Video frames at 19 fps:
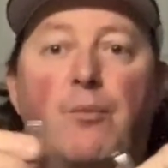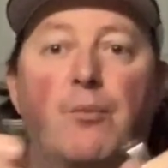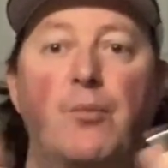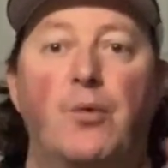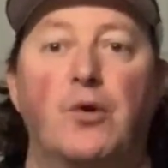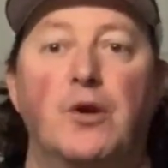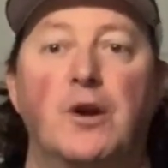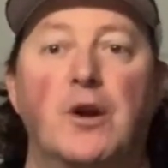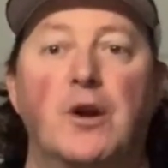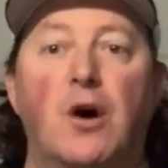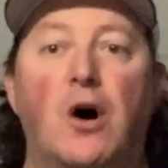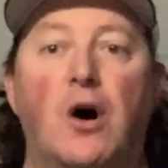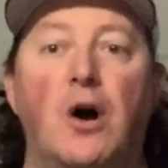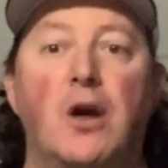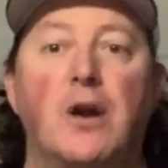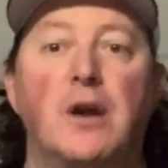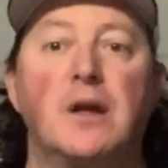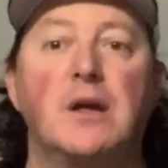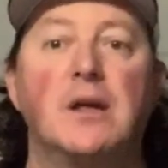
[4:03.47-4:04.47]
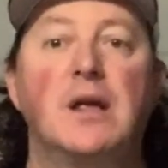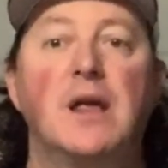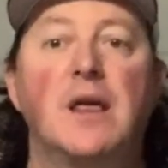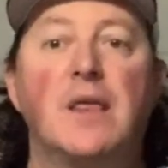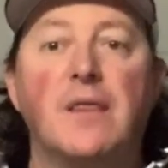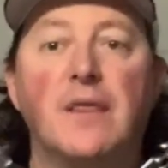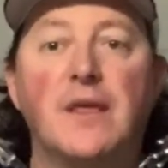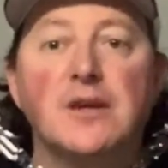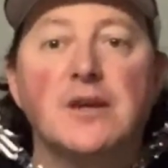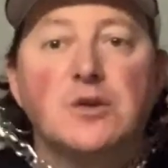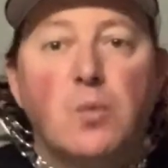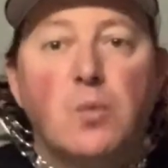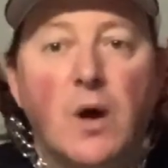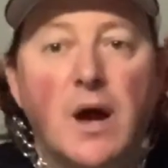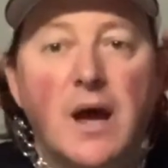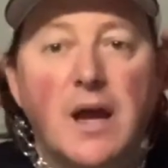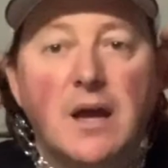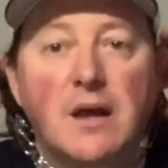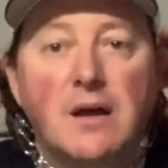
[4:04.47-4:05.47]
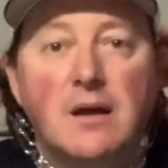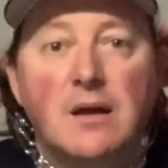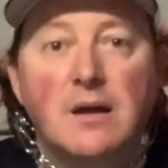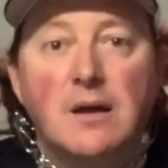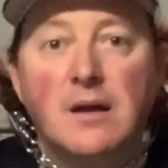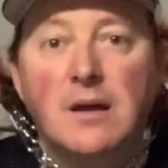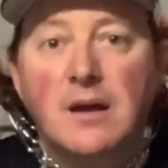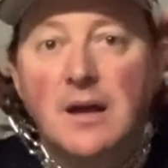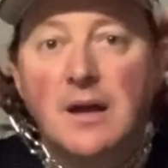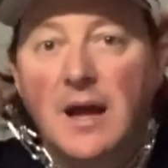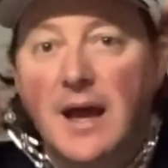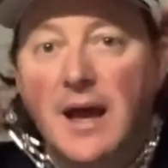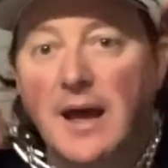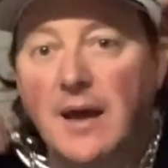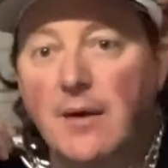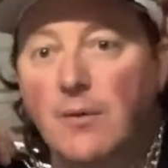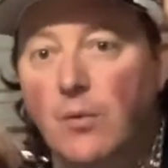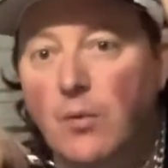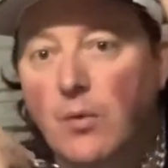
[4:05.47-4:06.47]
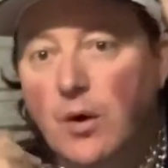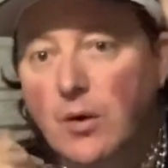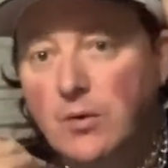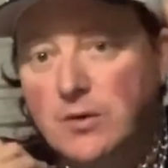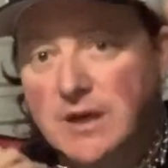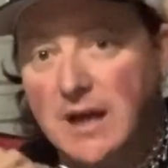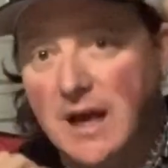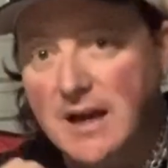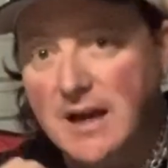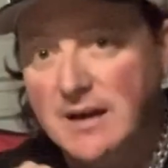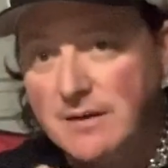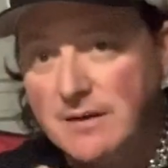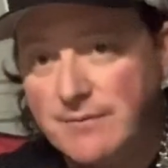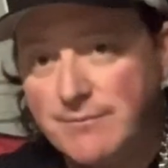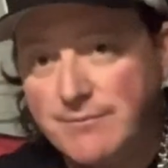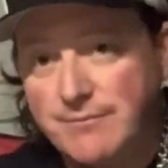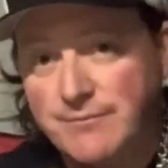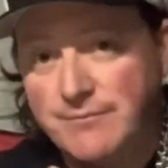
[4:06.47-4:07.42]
put it on this way and rotate it,